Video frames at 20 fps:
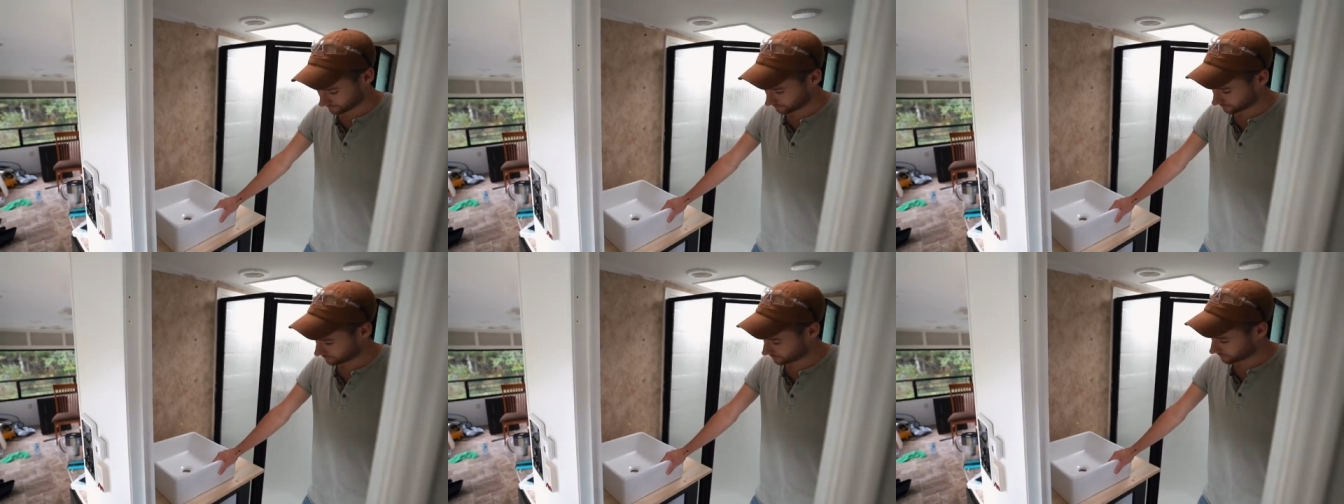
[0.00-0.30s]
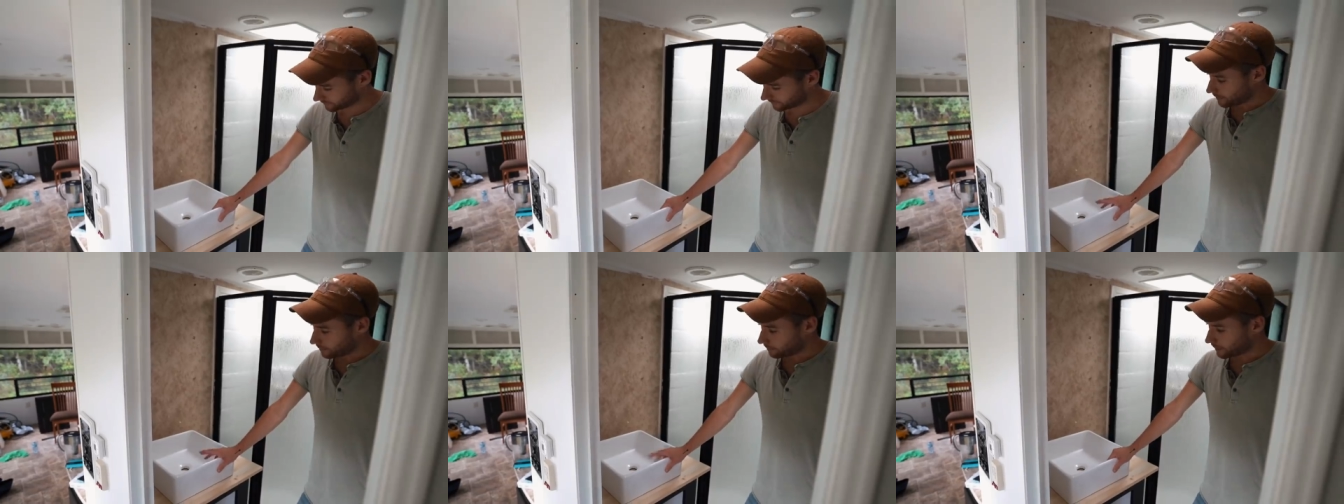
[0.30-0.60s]
good.
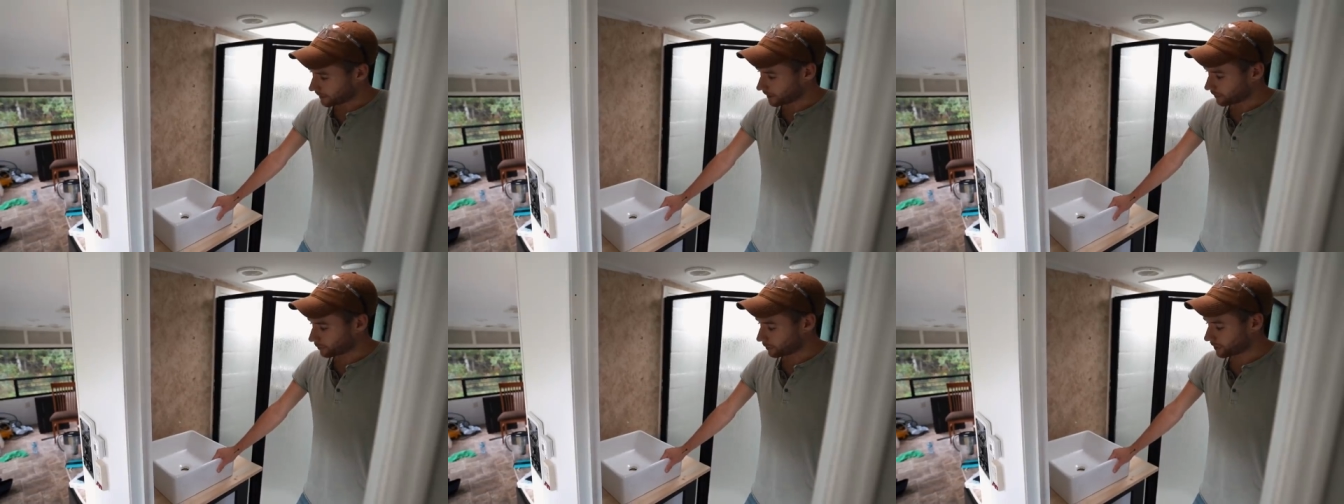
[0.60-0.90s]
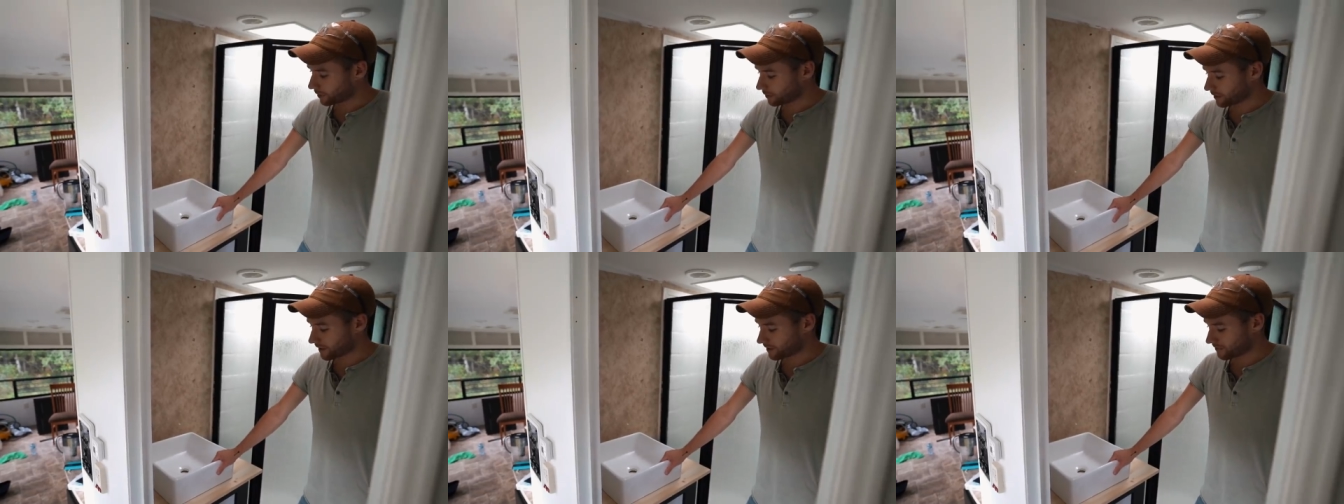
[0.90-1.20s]
But
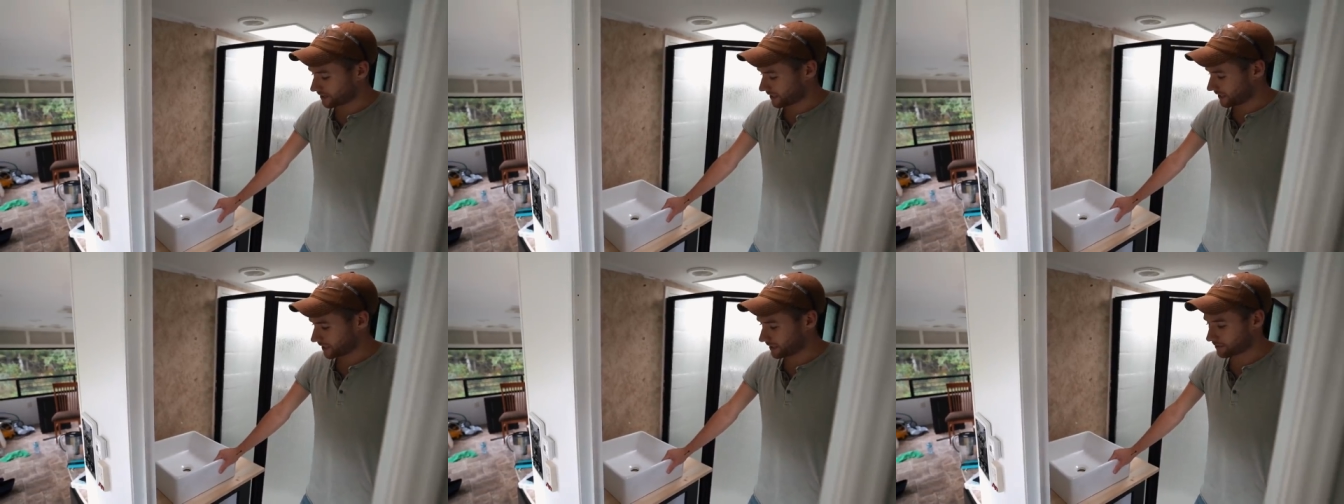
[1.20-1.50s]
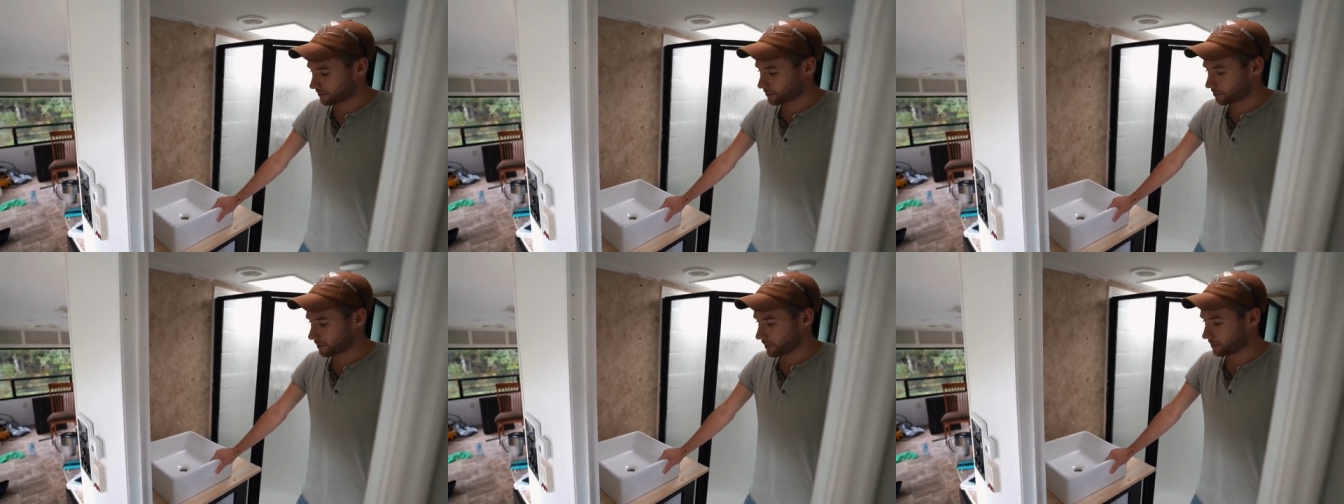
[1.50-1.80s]
we don't have any
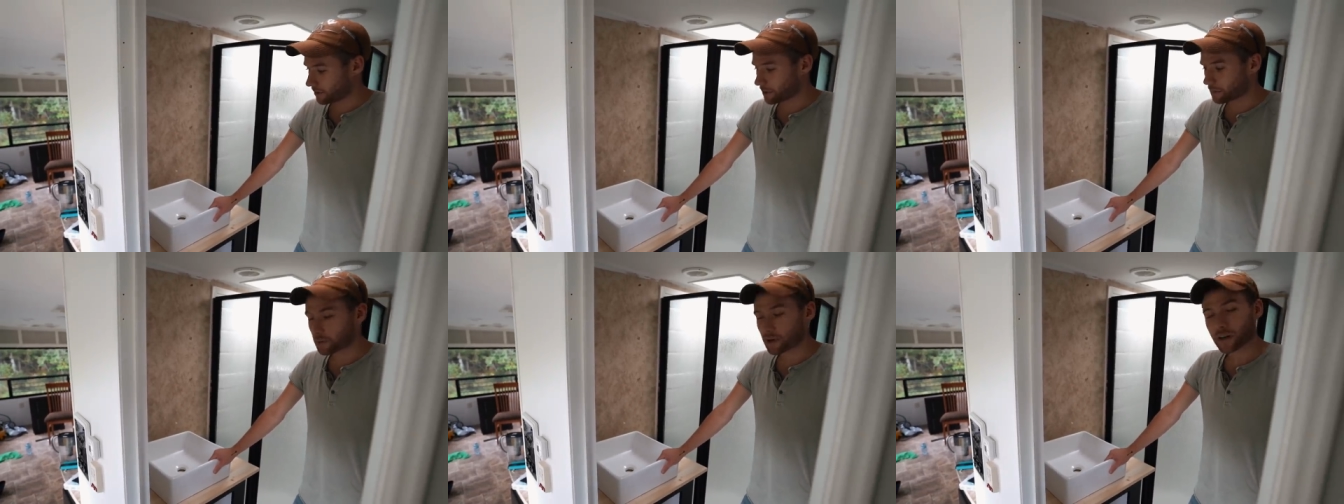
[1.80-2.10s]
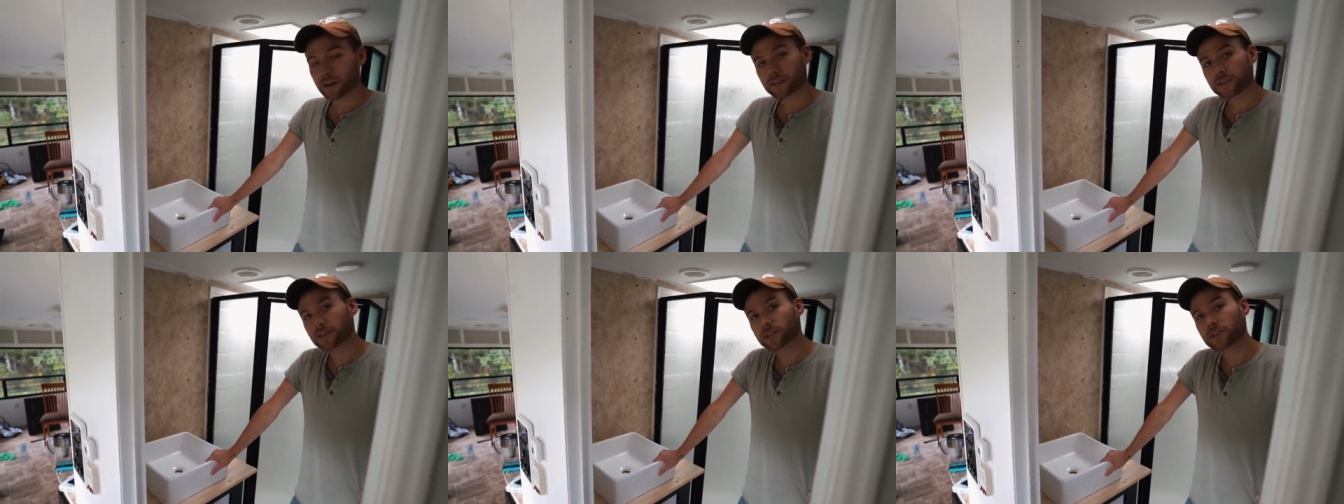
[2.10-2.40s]
of the plumbing
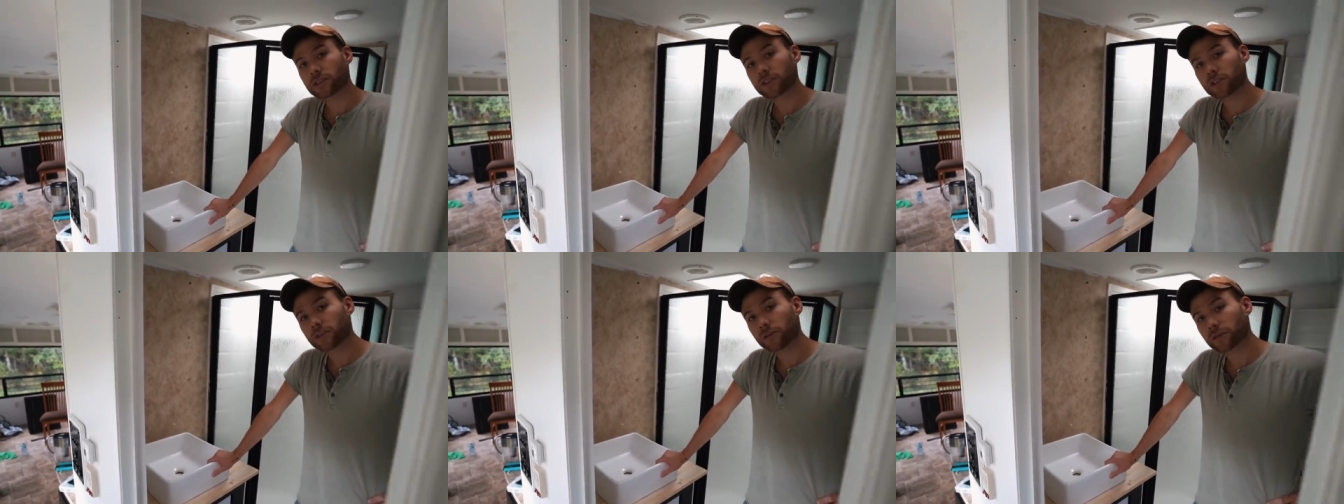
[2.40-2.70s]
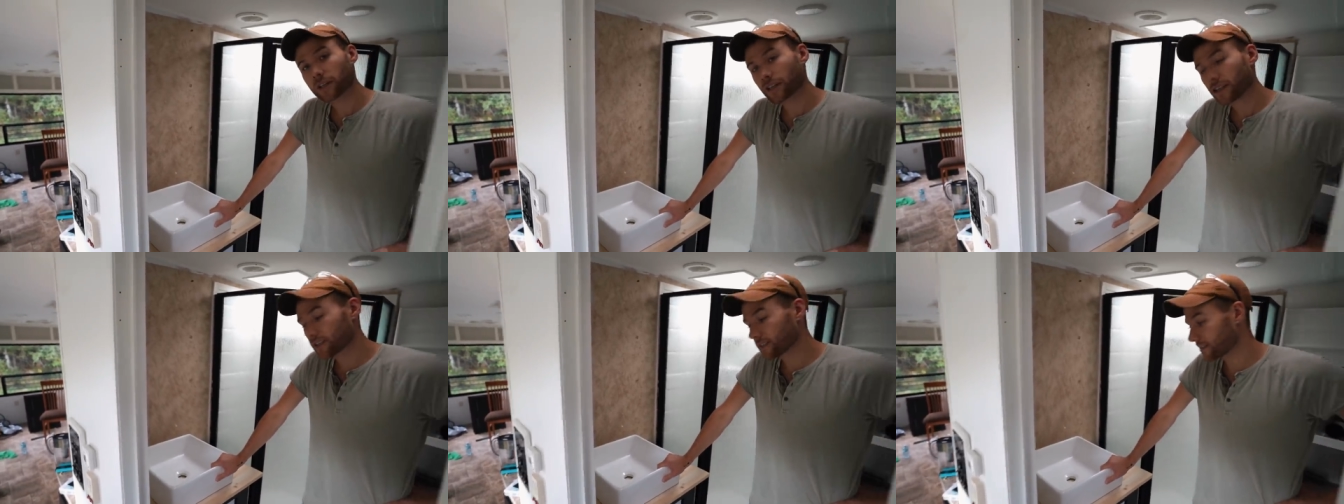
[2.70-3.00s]
parts to do
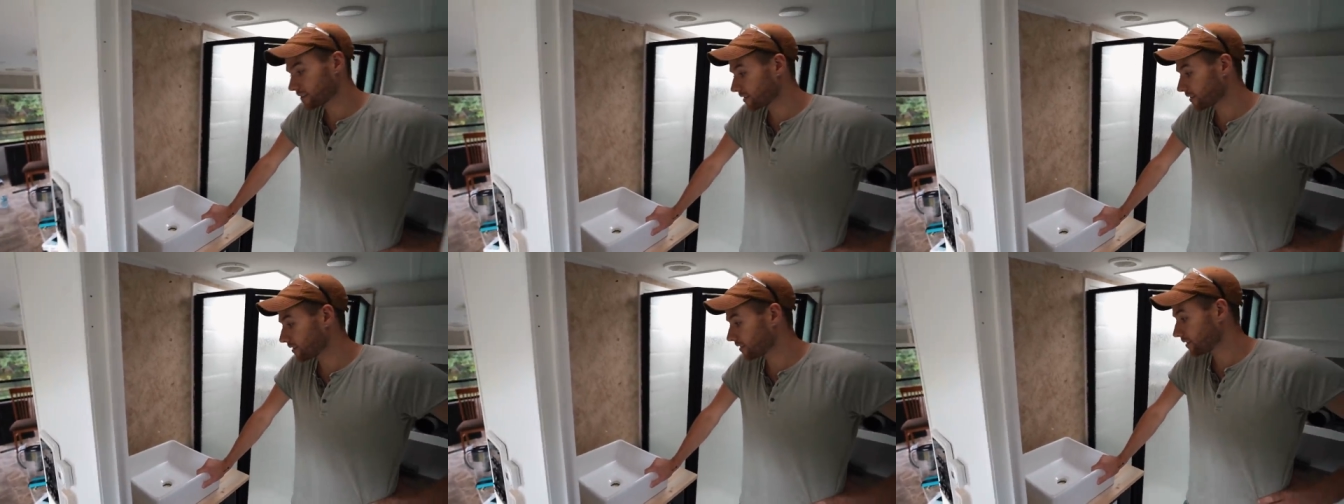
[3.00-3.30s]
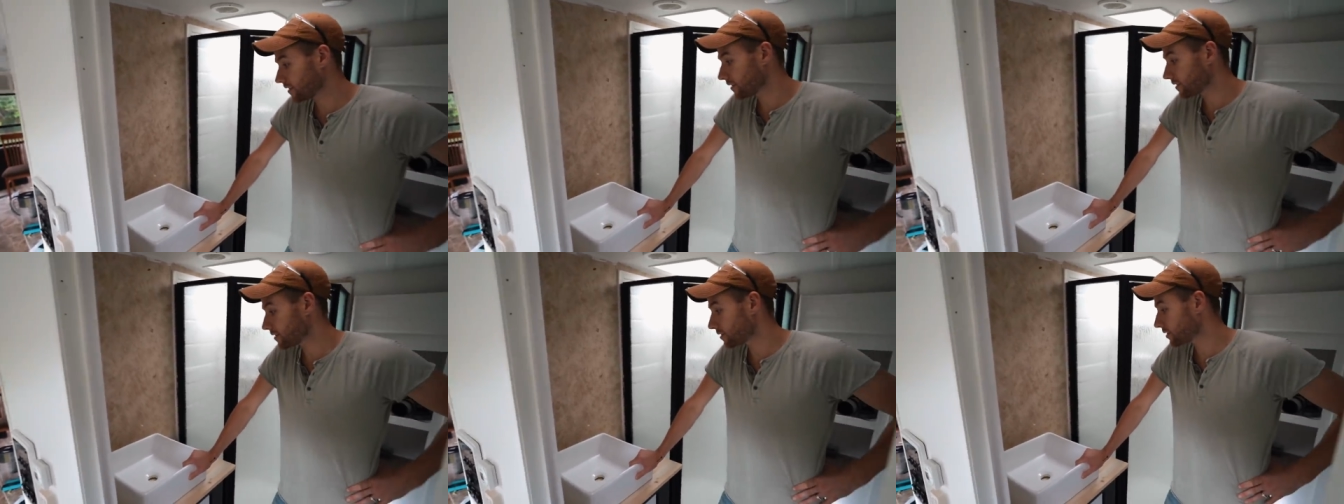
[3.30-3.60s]
this.
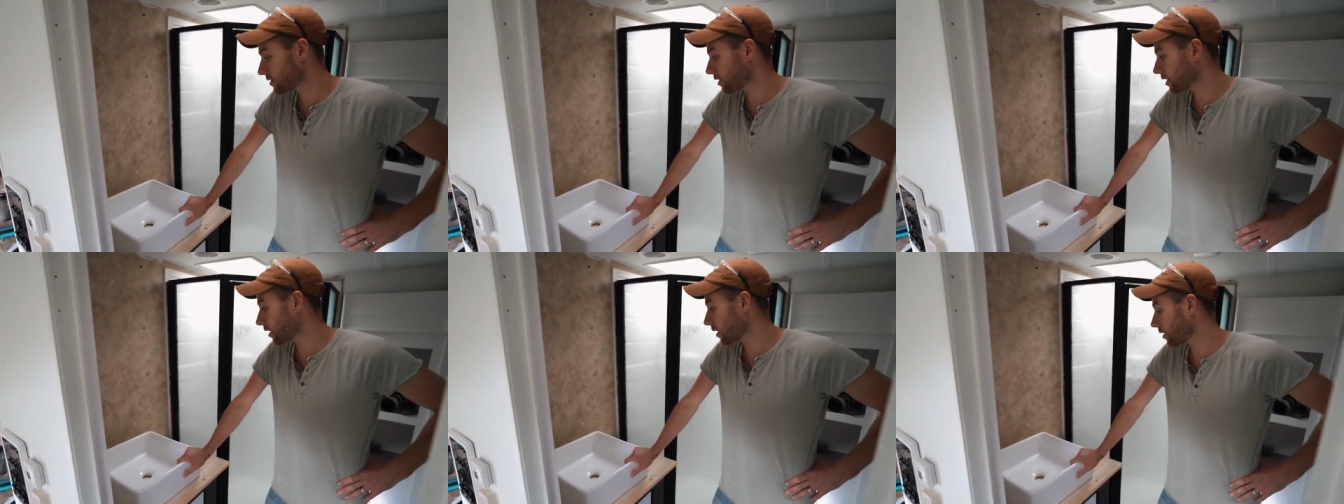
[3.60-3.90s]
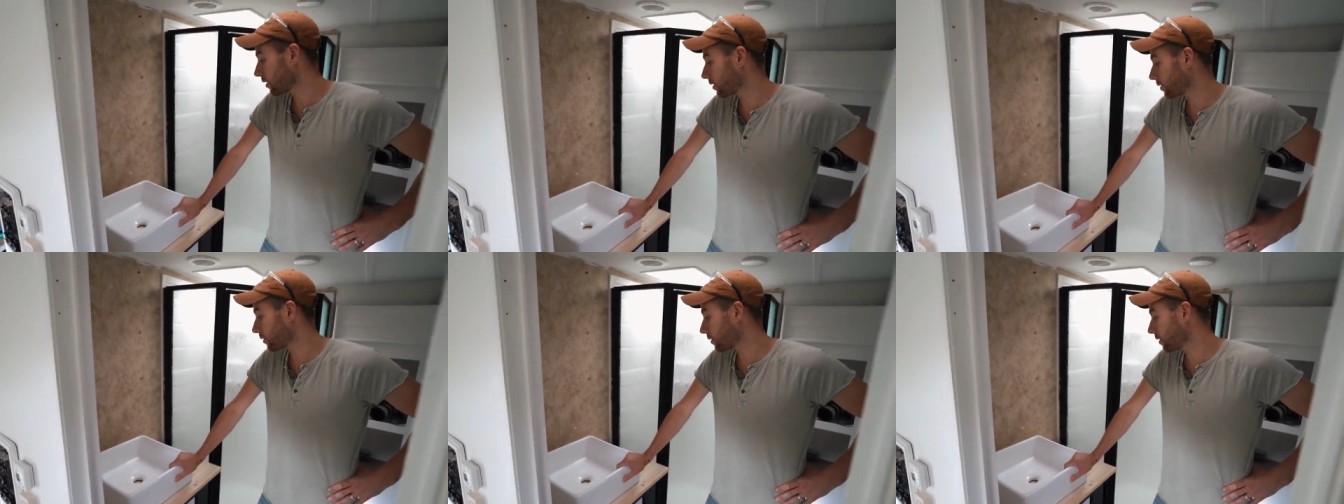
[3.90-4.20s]

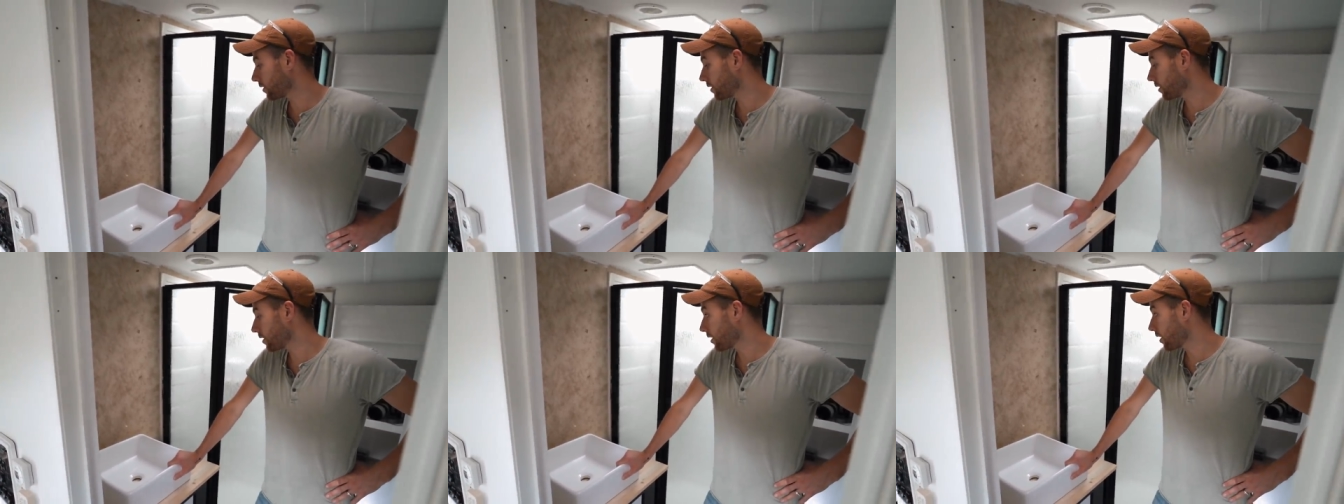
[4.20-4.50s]
So